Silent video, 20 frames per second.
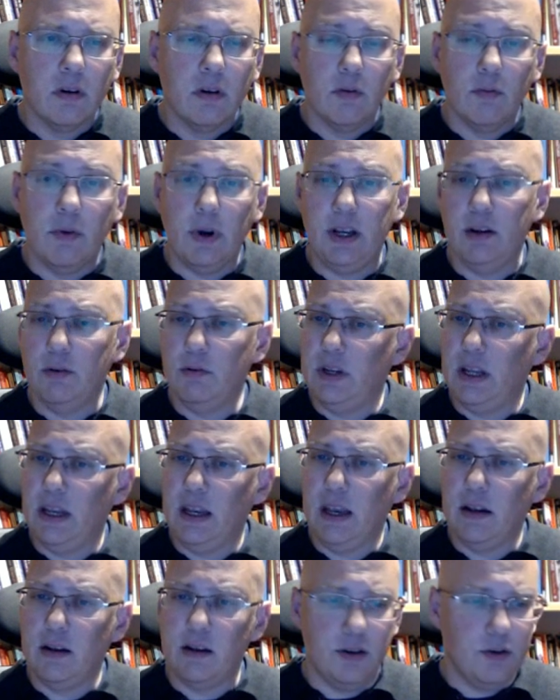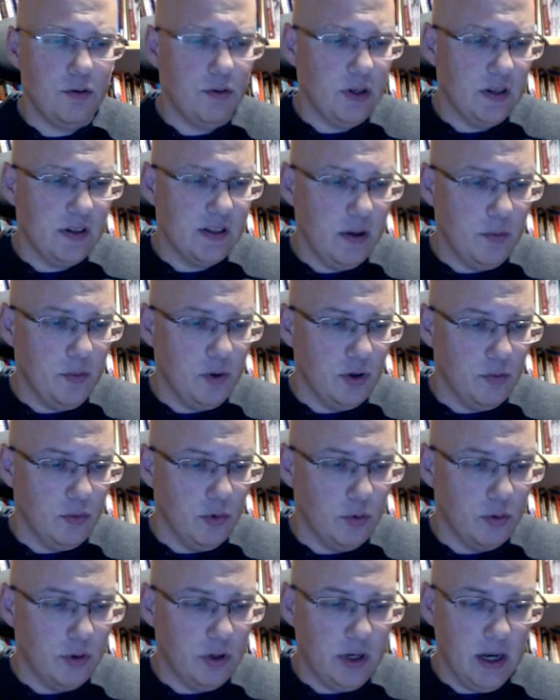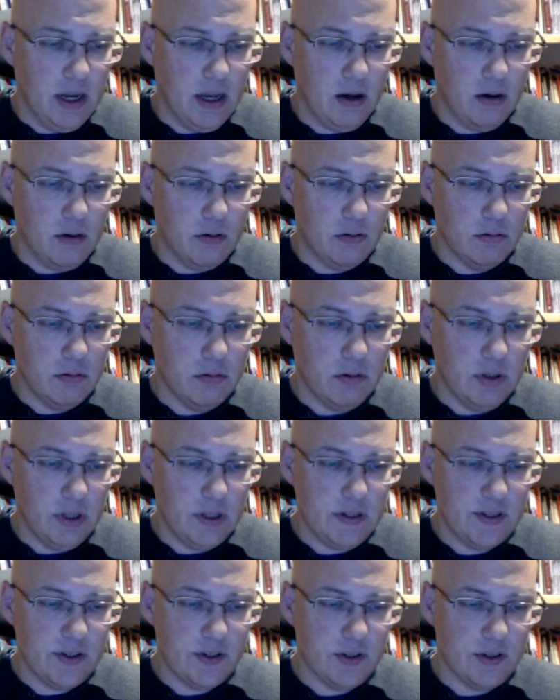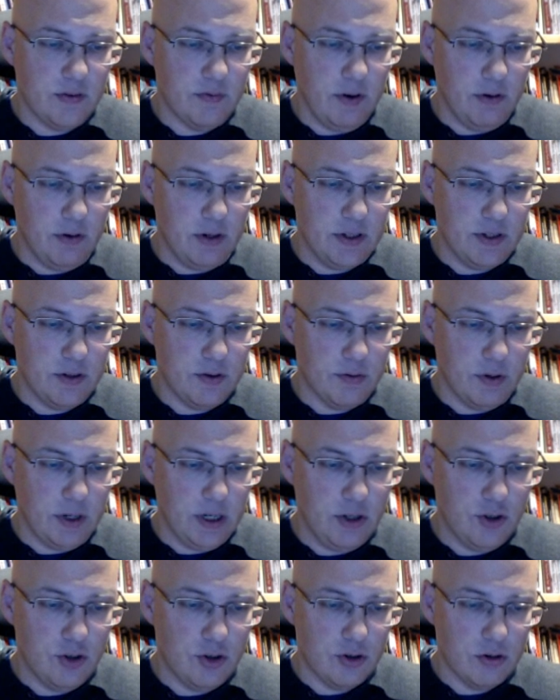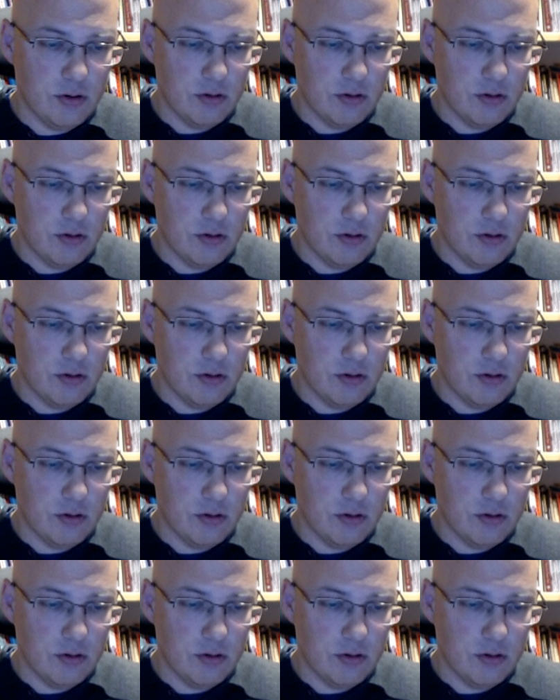Why don't I get into examine mode now? That's very strange.